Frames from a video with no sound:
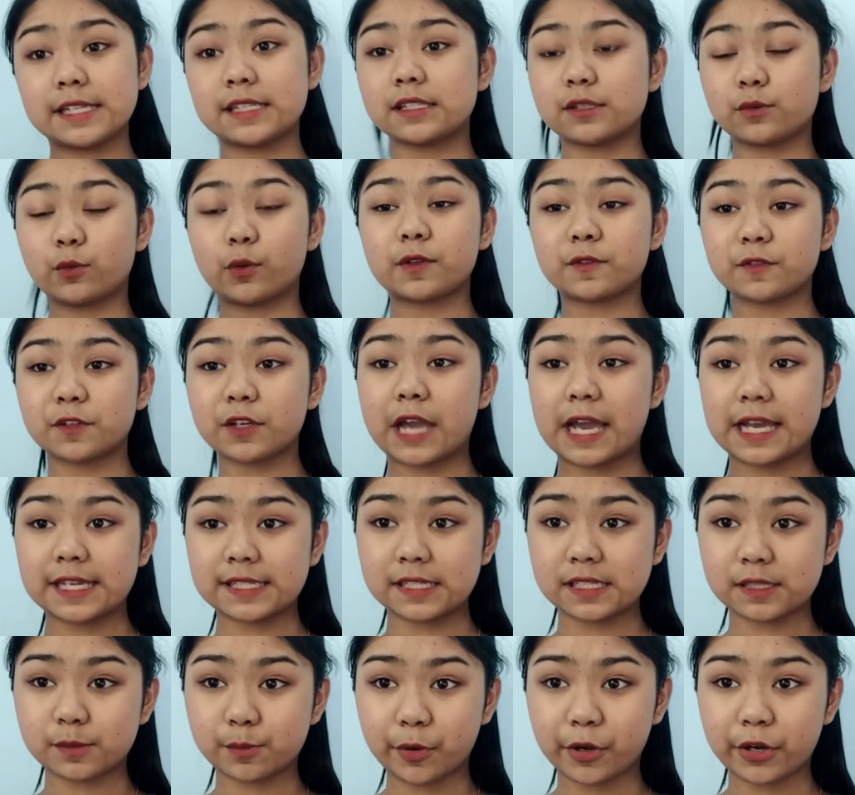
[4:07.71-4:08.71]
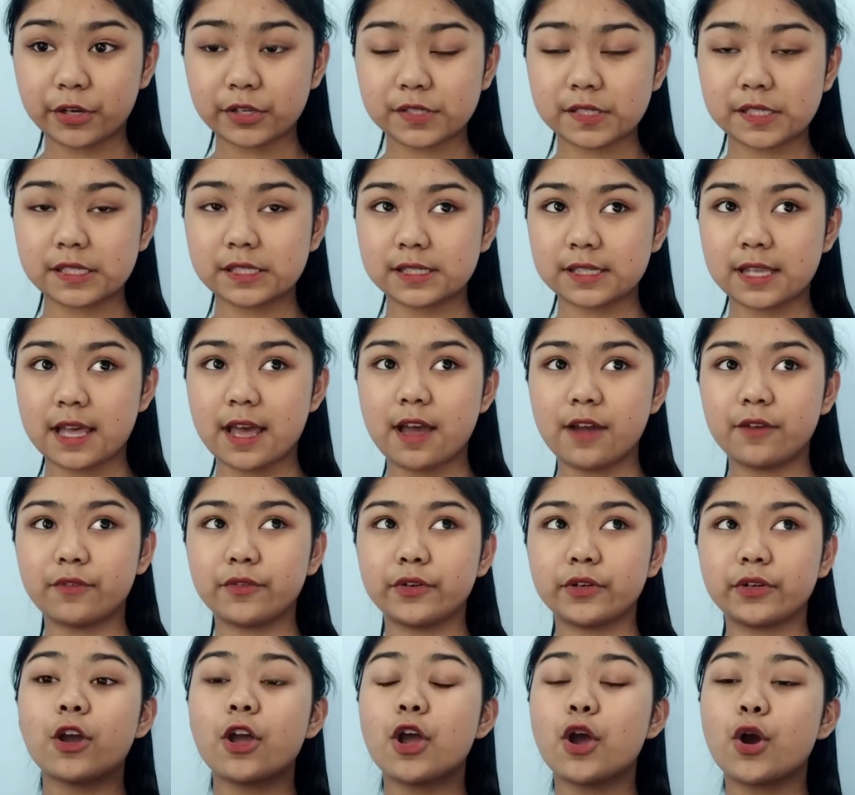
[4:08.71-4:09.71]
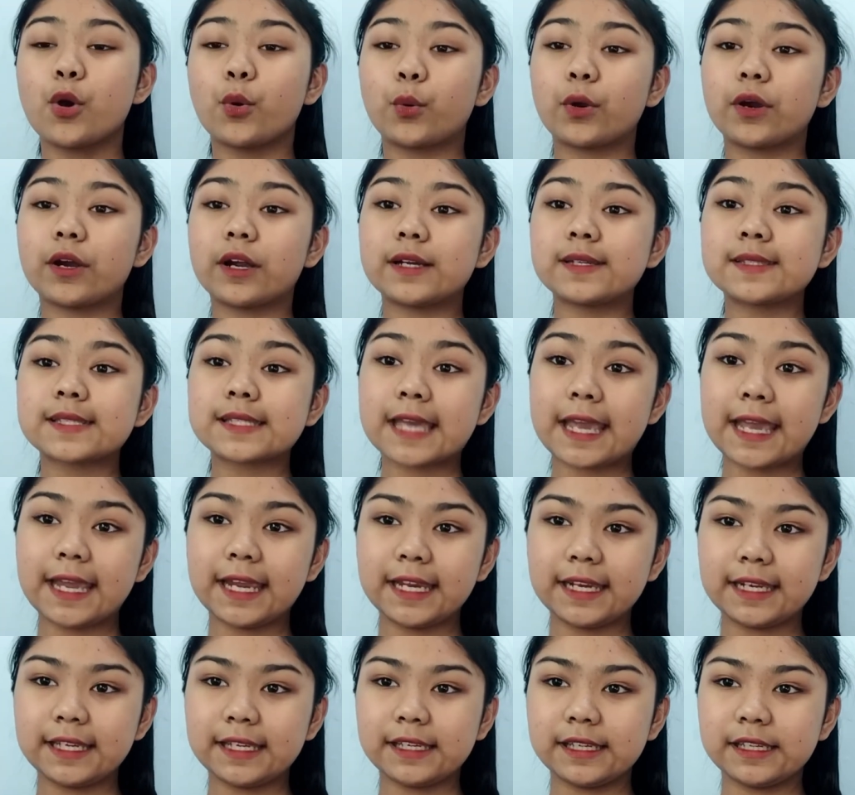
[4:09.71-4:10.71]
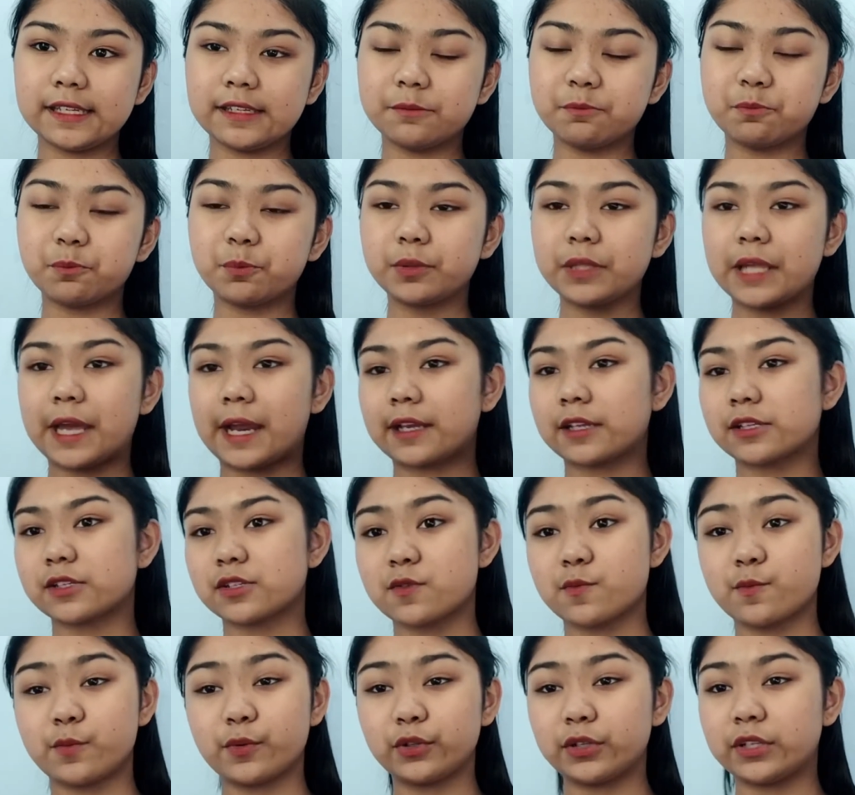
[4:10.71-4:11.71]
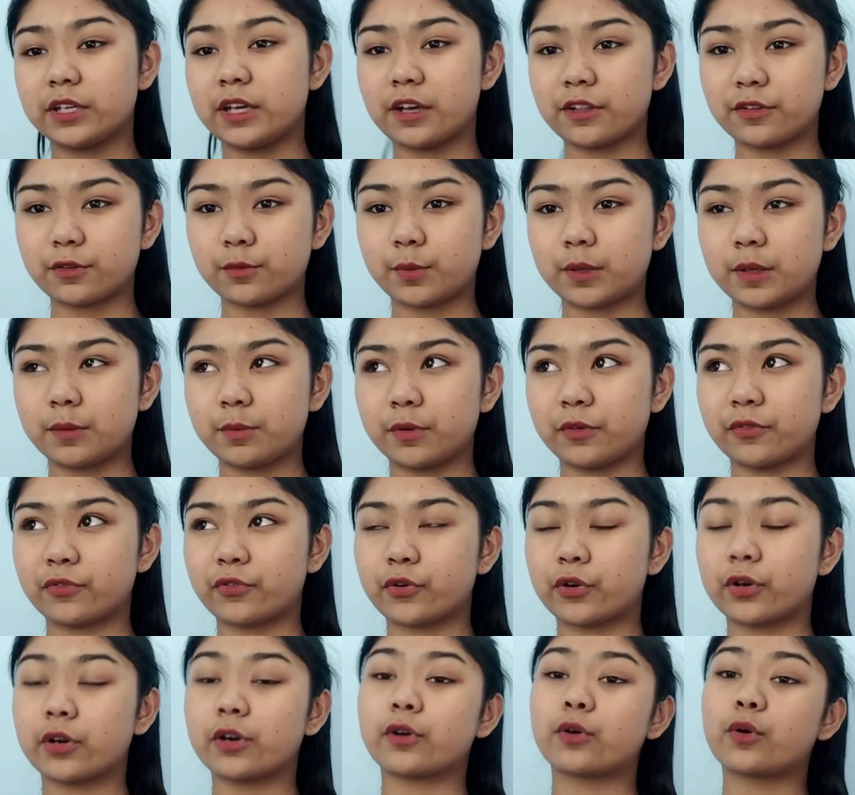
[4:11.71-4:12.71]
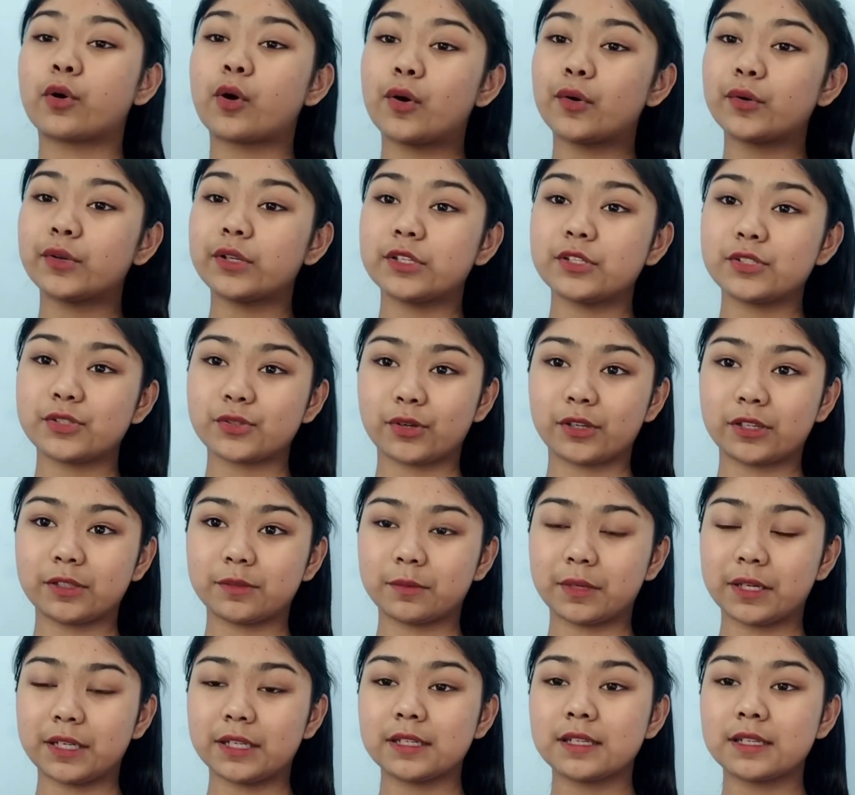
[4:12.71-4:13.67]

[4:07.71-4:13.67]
one of the kindest persons ever, whereas Katie likes to bully other people for her own enjoyment.